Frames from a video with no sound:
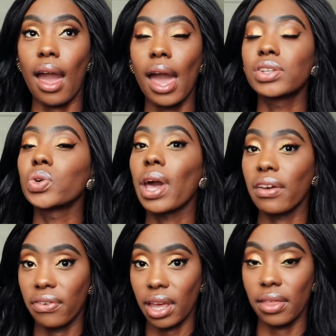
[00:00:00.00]
I do
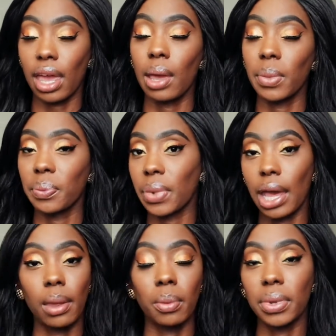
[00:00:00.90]
have faith. I am
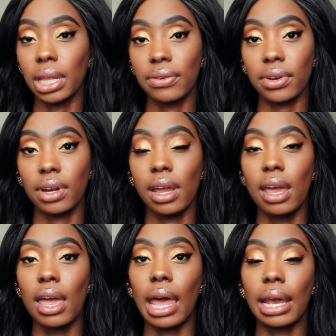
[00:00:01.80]
a believer,
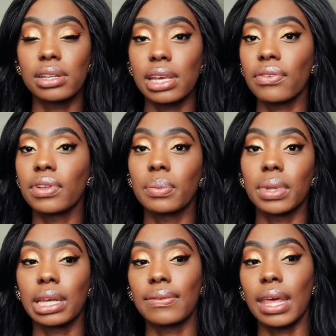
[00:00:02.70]
and I definitely
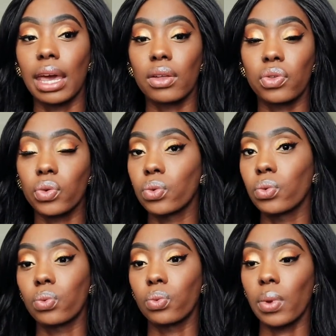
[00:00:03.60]
believe that
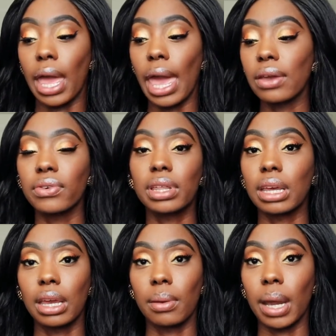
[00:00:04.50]
through
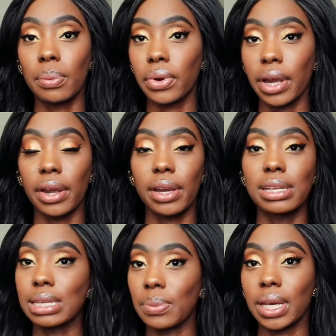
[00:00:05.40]
everything, by prayer
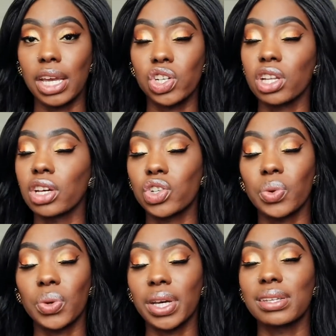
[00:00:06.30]
and supplication, let
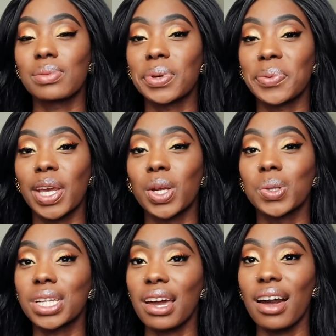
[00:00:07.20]
your requests be made
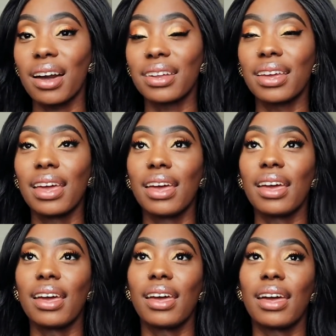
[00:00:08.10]
known to God,
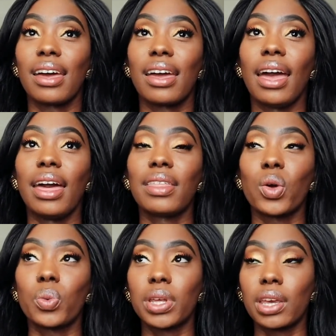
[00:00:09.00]
and
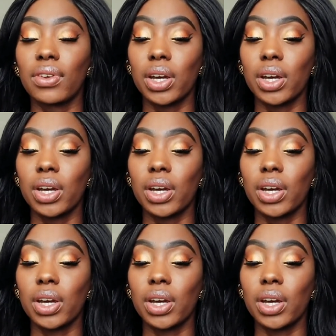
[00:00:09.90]
they will be given